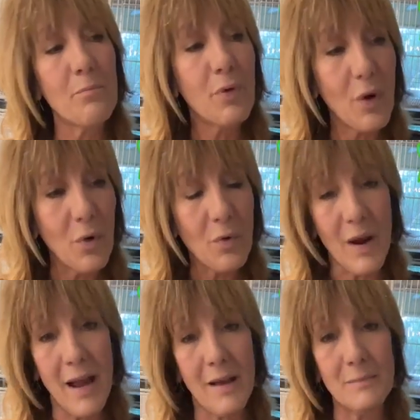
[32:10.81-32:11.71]

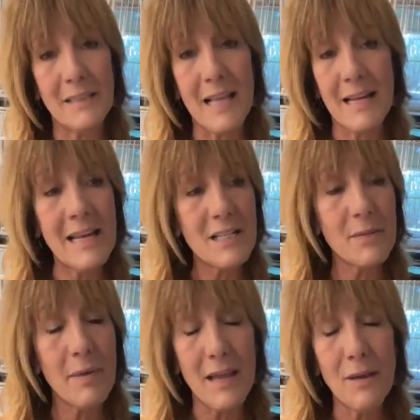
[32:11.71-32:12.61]
programs that need
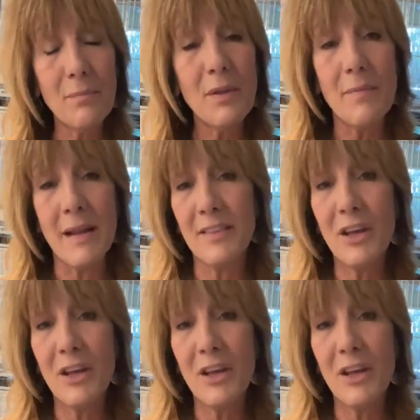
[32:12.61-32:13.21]
to be implemented.